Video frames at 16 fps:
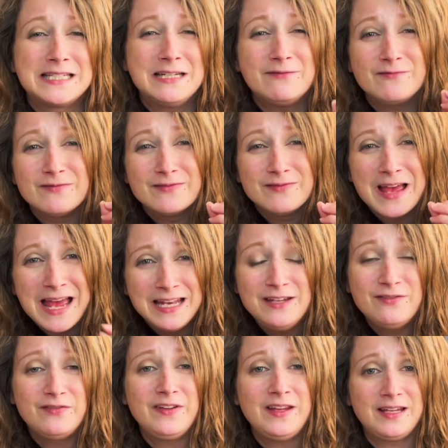If
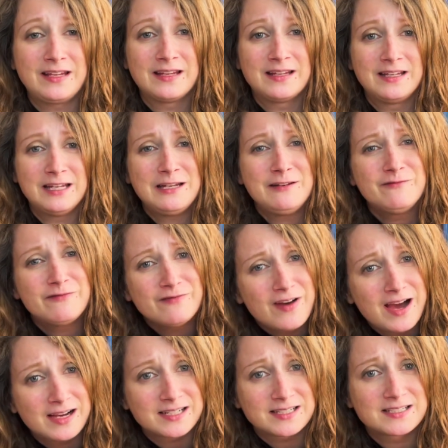anything, in
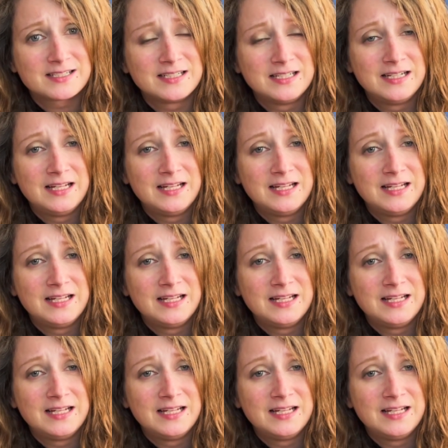fact,